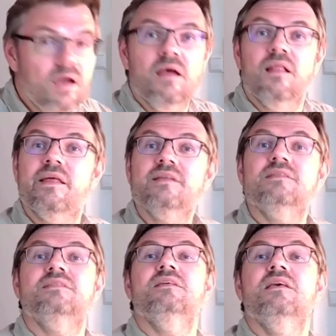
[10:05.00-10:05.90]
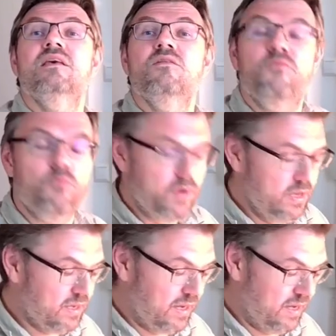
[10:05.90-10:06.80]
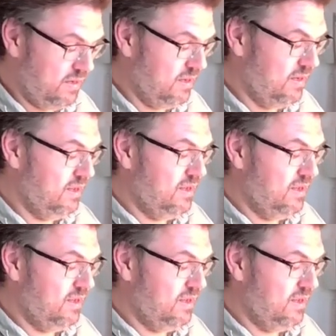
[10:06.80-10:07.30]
Let's see if we can